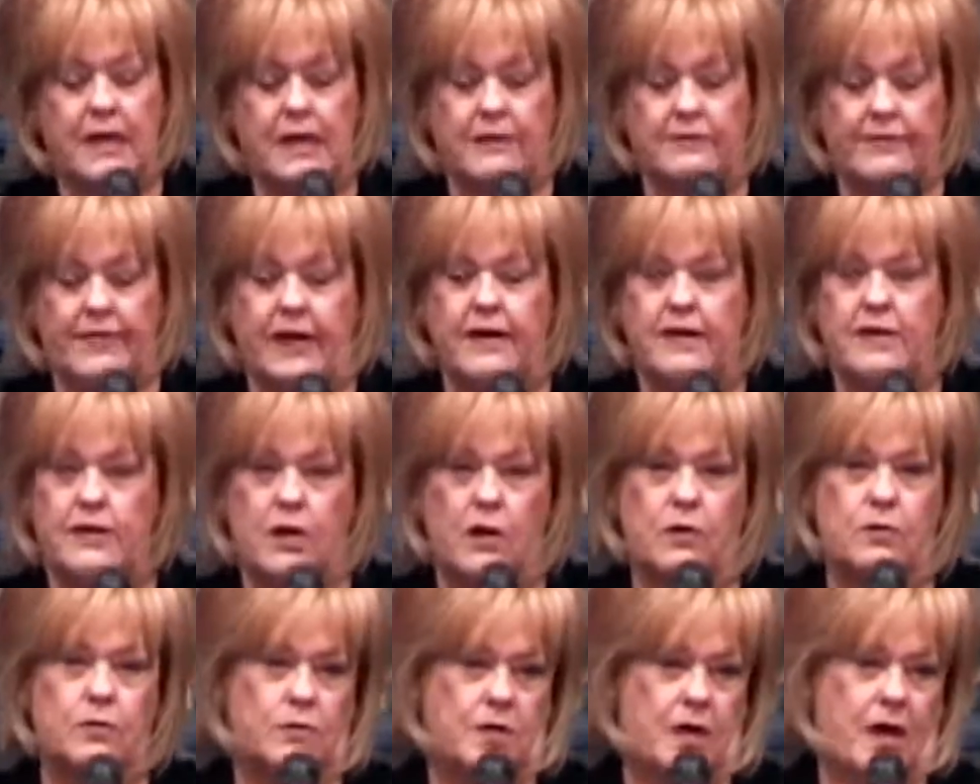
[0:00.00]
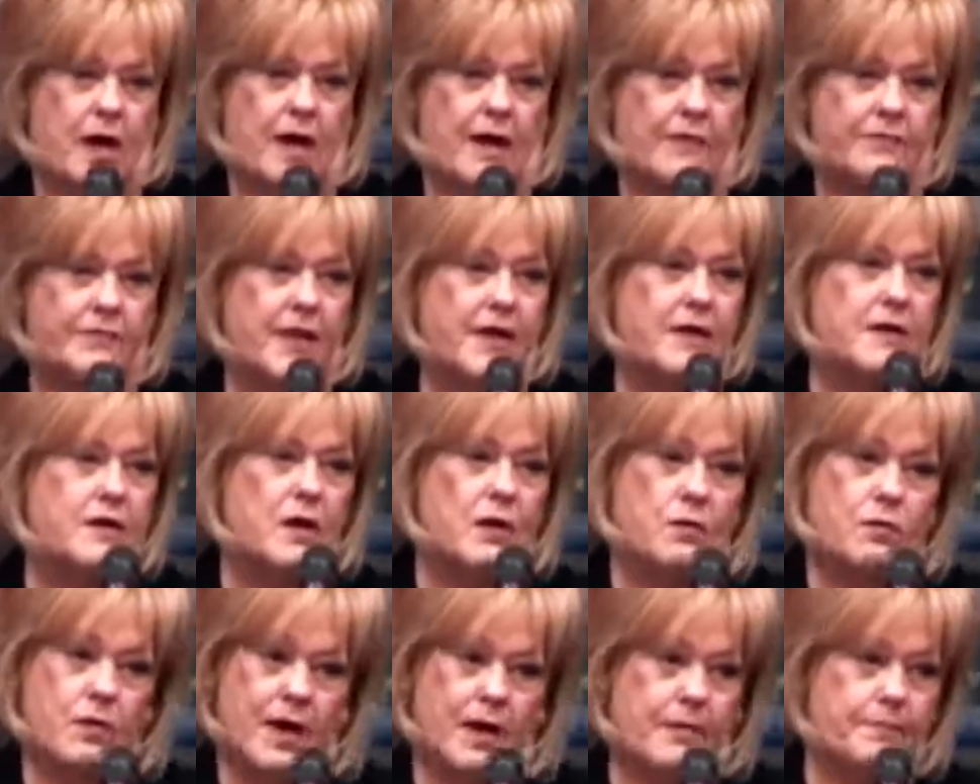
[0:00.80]
They know God. They
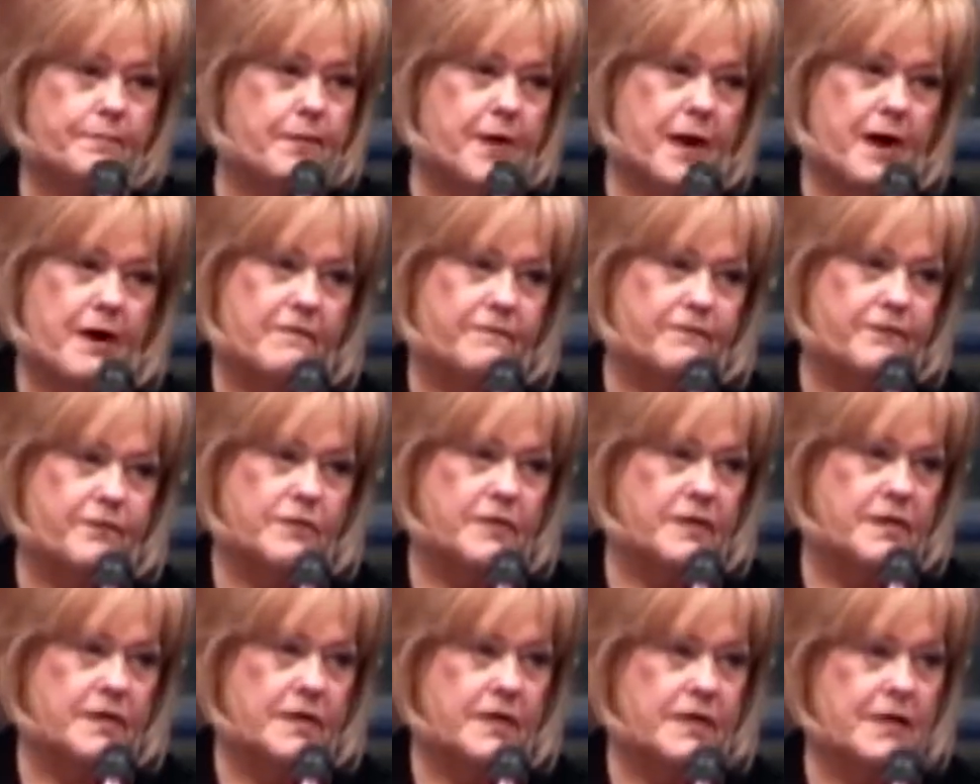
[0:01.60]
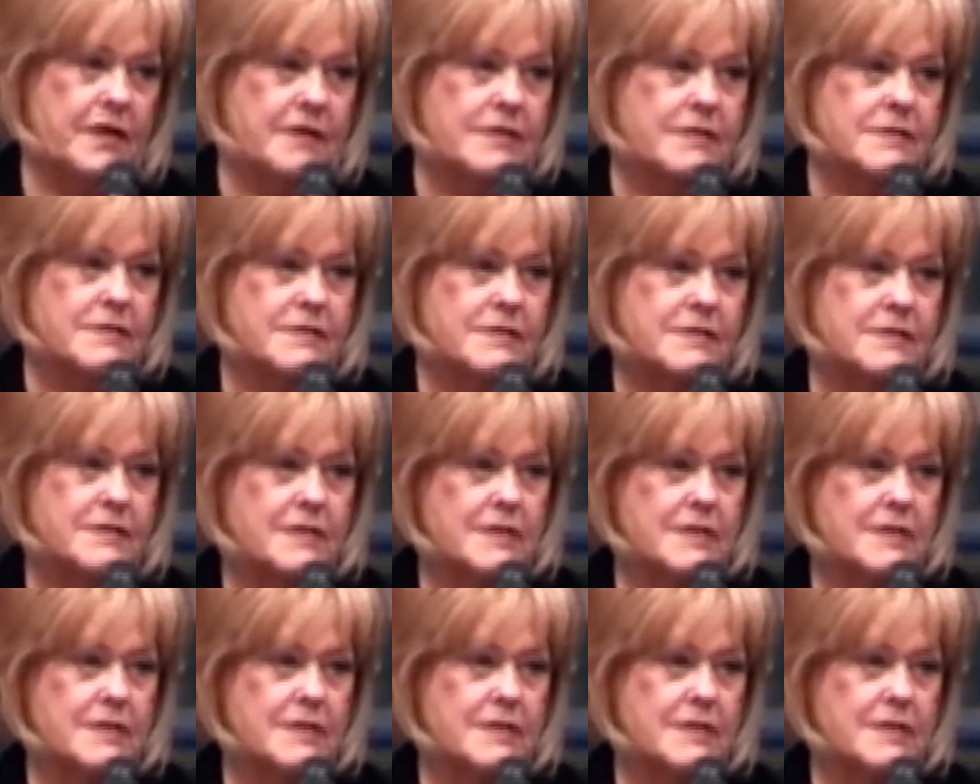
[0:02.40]
know how powerful he is.